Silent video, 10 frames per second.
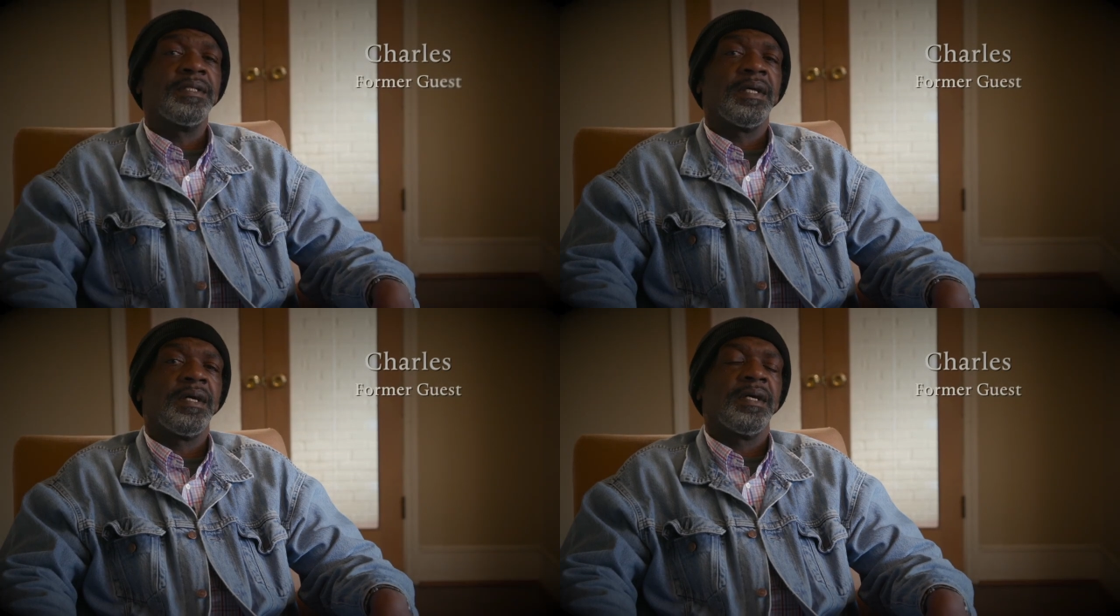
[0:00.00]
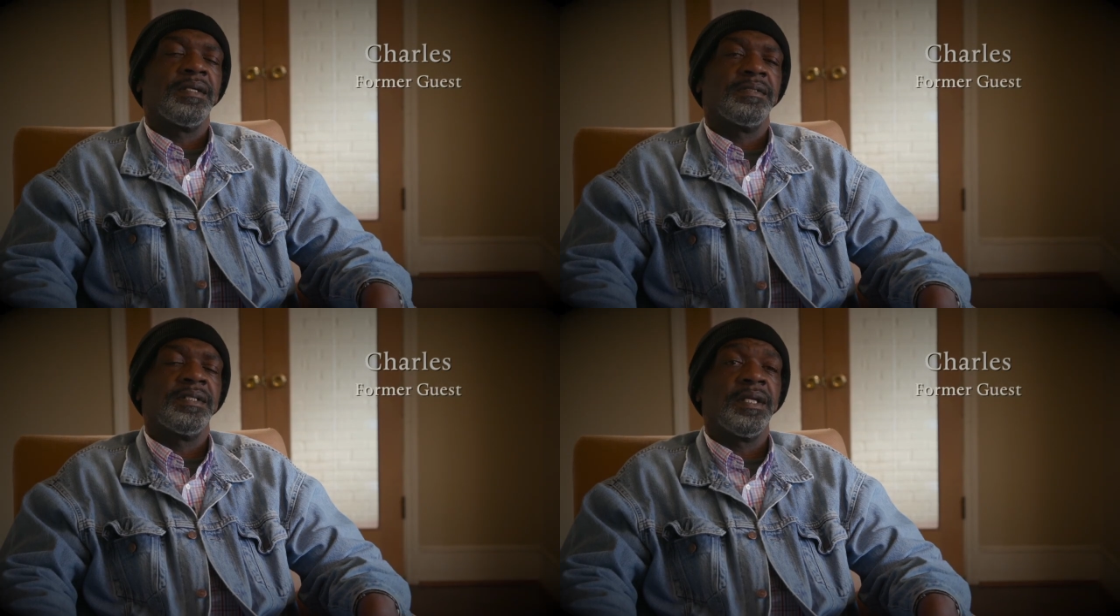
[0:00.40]
had
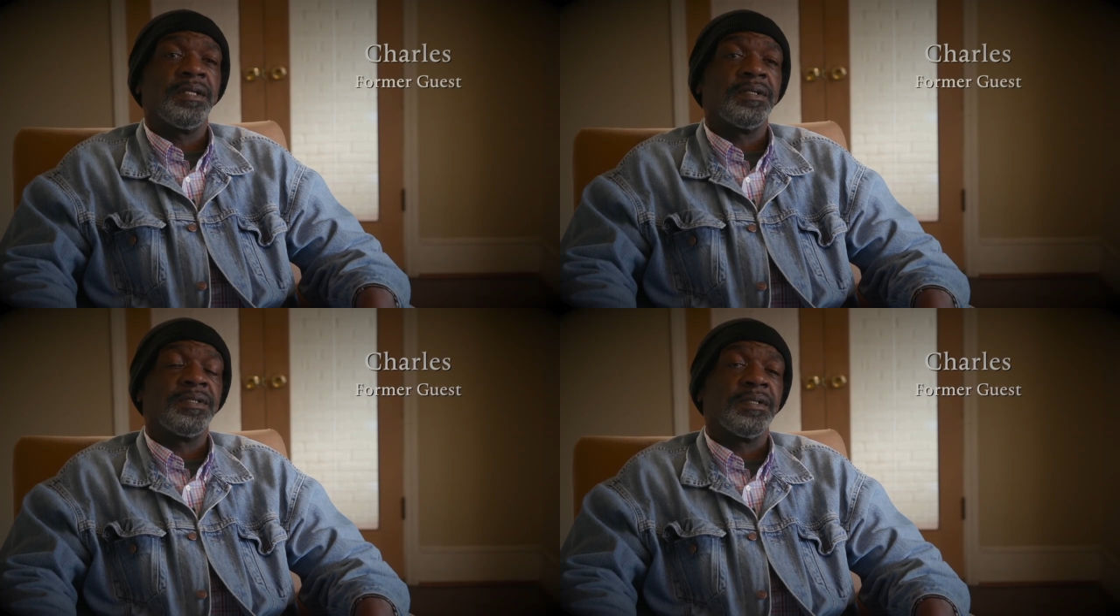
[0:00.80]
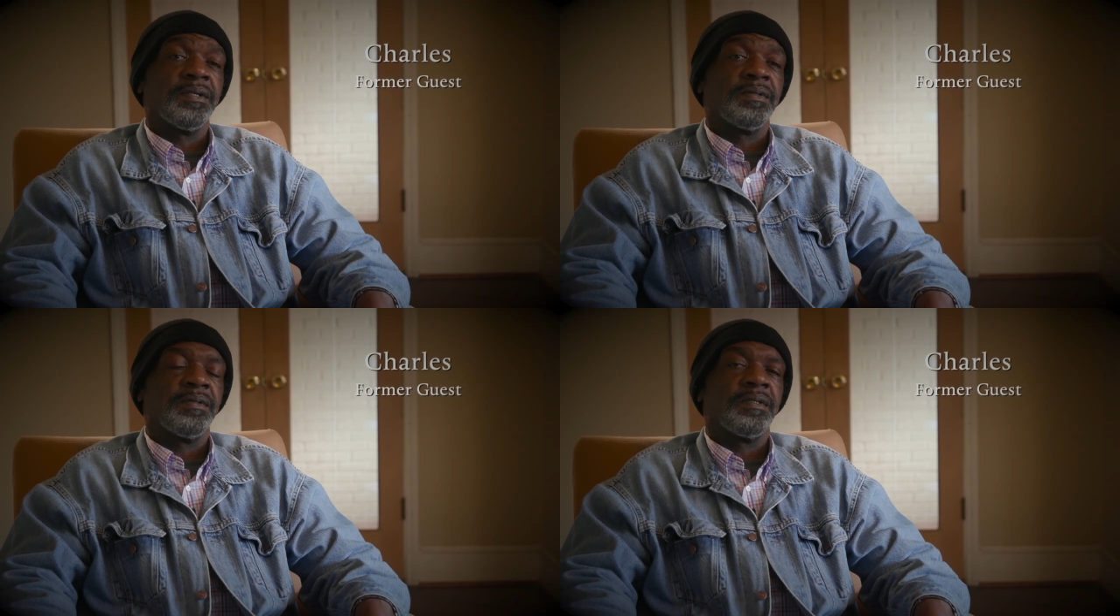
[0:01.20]
died 10 years
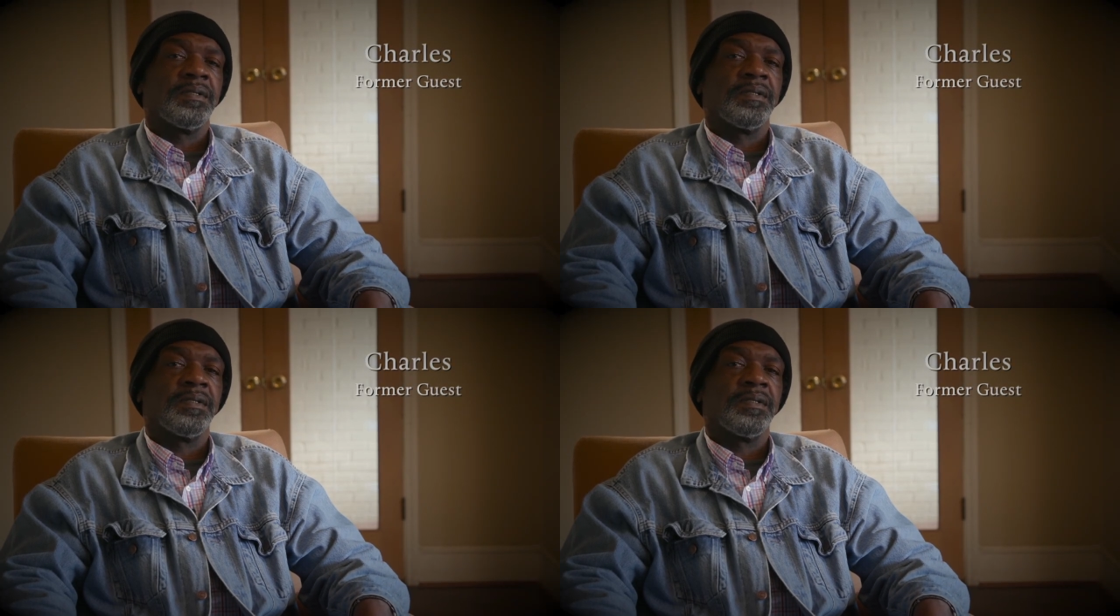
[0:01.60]
ago.